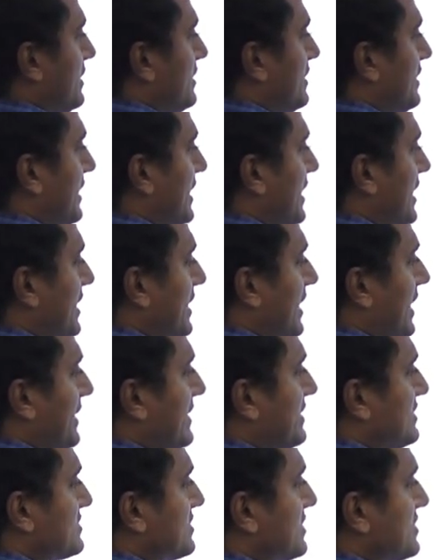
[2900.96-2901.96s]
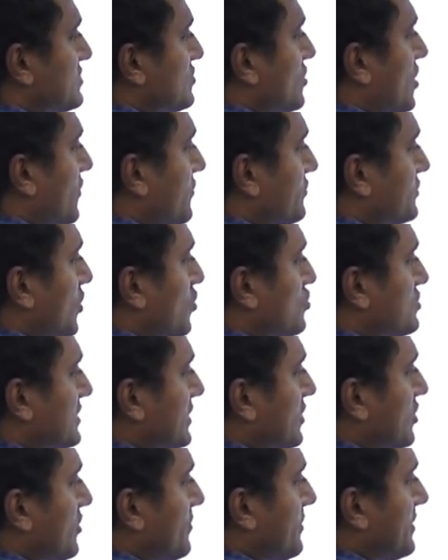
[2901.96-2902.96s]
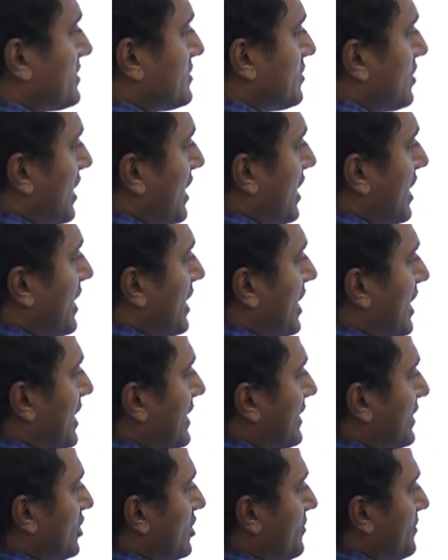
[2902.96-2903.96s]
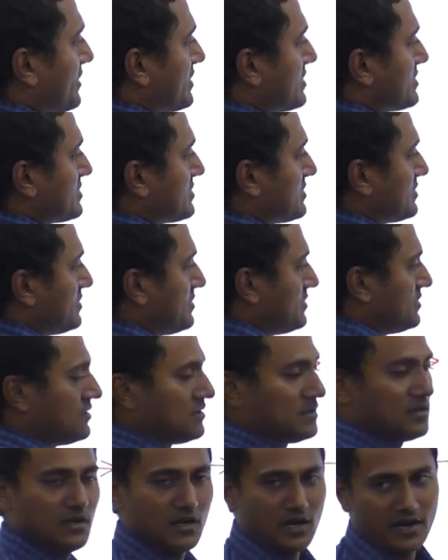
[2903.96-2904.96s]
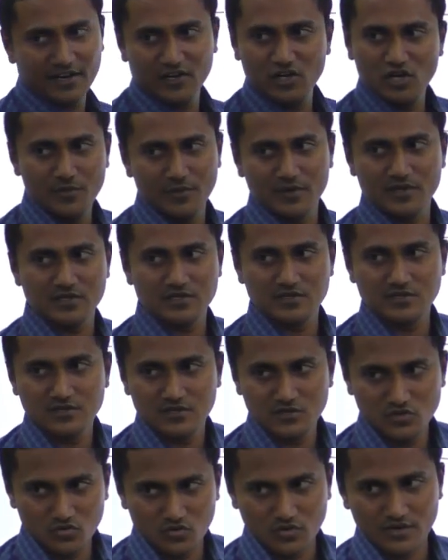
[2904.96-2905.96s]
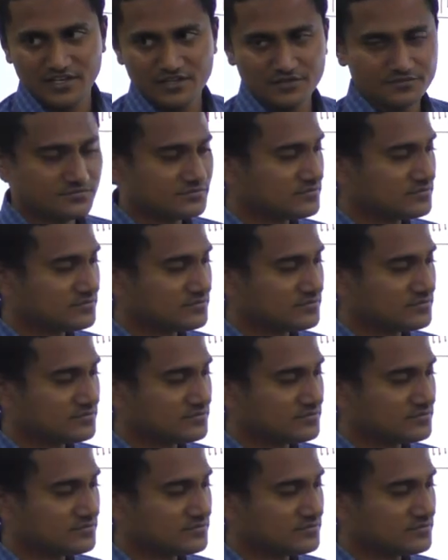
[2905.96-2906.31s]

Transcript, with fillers: take a distance of 1000 kilometers, 100 kilometers, 100 kilometers, you only.